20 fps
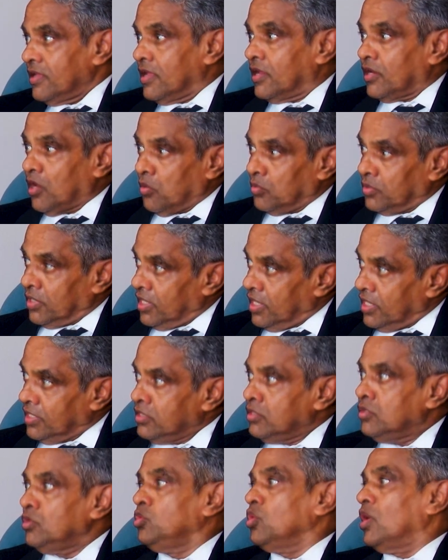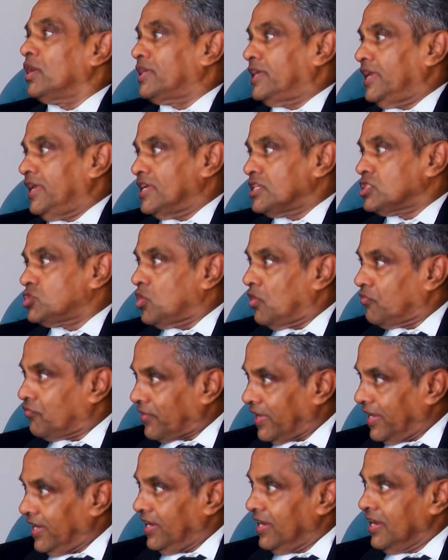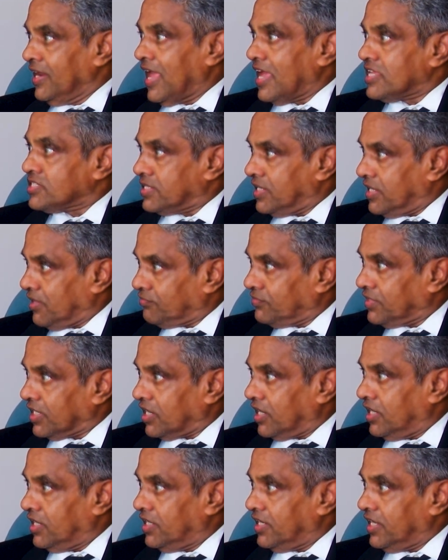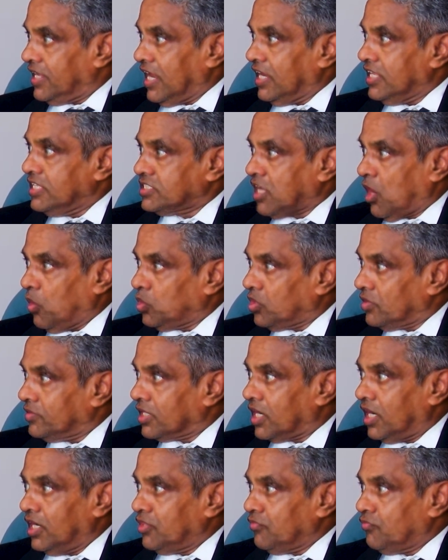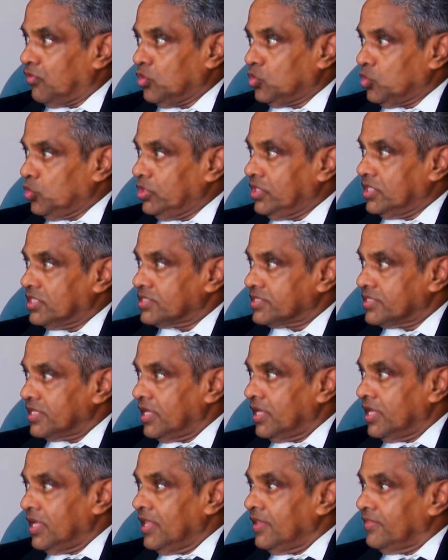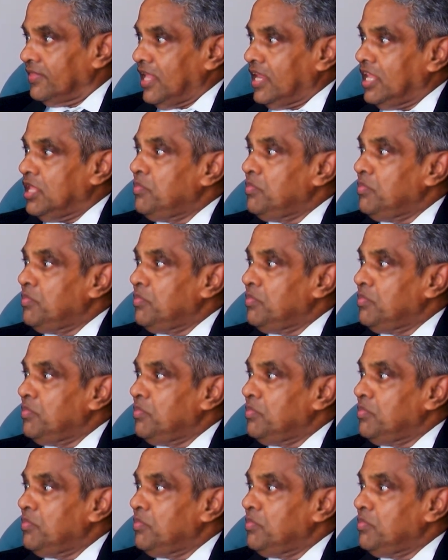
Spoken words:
Now, in your case, your friend has left the country and is out of the country for 2 years. Then he